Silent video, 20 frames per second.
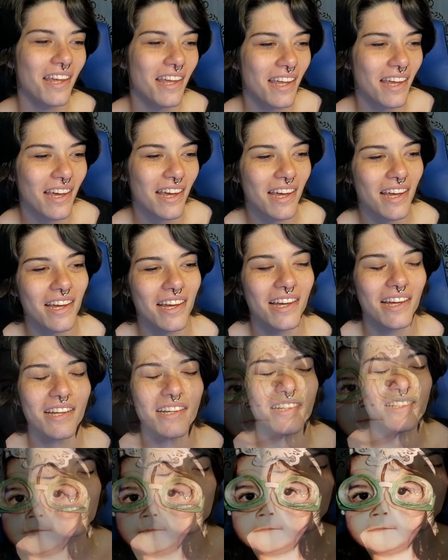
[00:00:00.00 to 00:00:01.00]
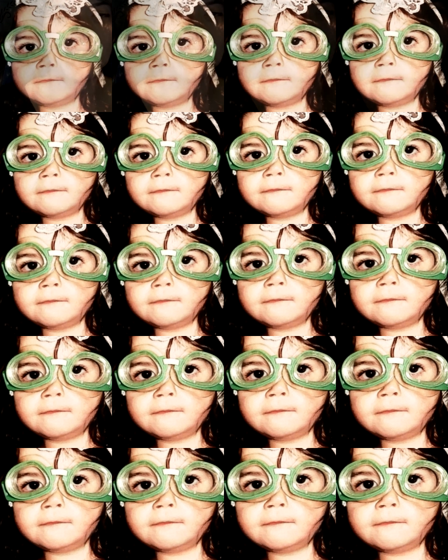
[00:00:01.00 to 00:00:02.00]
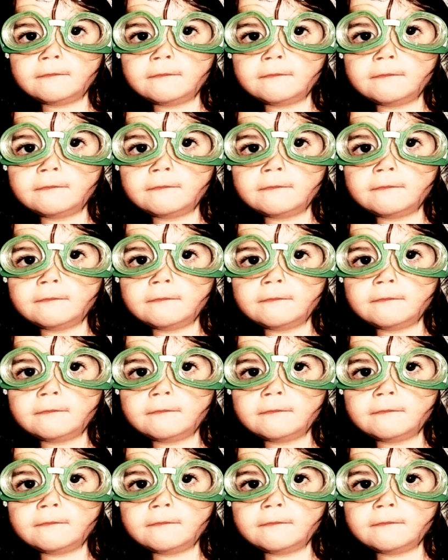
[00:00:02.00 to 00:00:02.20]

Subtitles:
and dressing up silly.